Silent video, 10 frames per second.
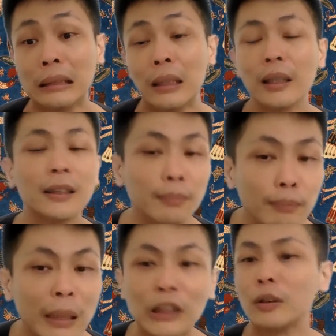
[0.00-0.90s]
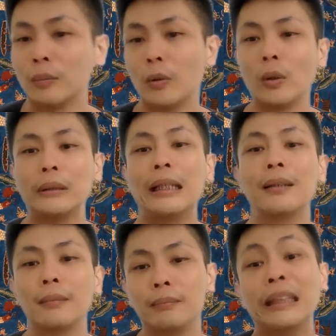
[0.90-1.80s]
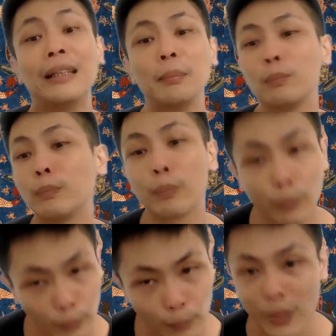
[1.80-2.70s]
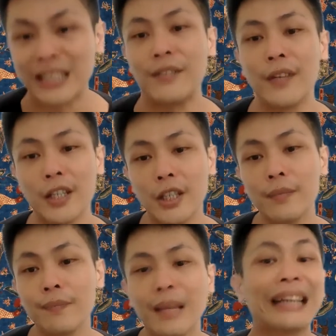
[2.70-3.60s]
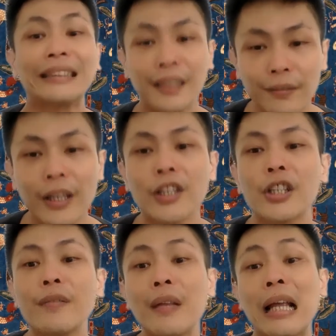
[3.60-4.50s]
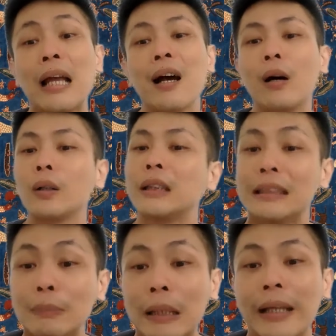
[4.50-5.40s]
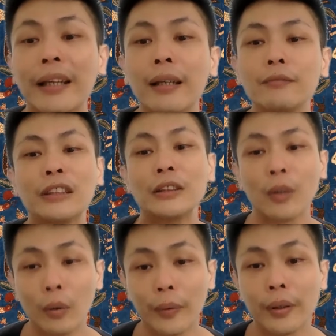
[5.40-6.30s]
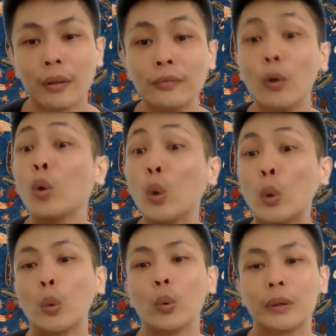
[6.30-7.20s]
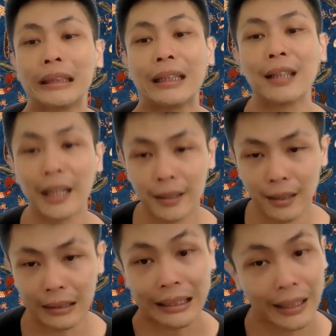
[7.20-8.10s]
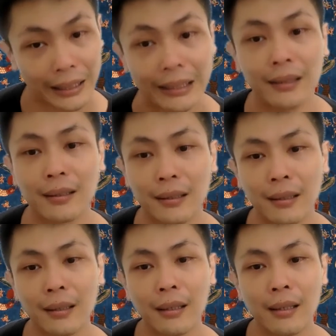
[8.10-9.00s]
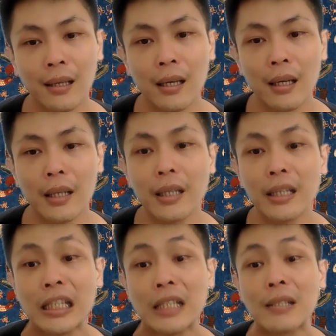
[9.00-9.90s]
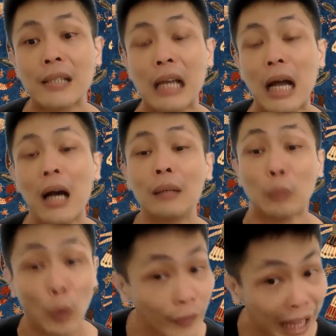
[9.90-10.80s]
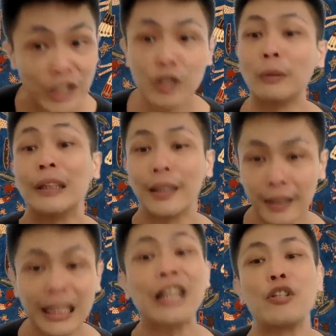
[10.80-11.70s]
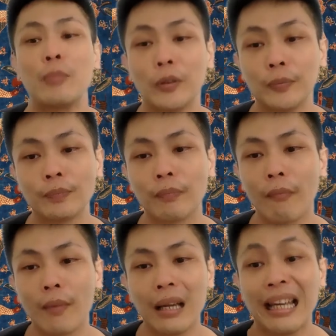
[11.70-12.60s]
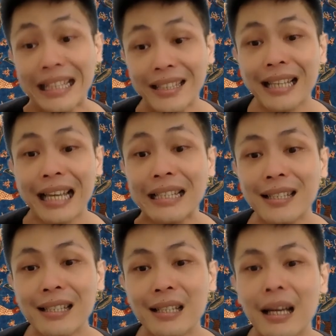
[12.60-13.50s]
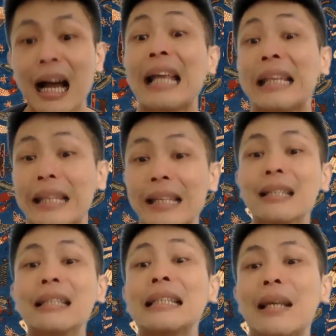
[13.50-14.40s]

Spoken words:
is much more than mere preservation, excavation, or displaying and restoring of old collected things. It is both tangible and intangible. In this sense, the ideas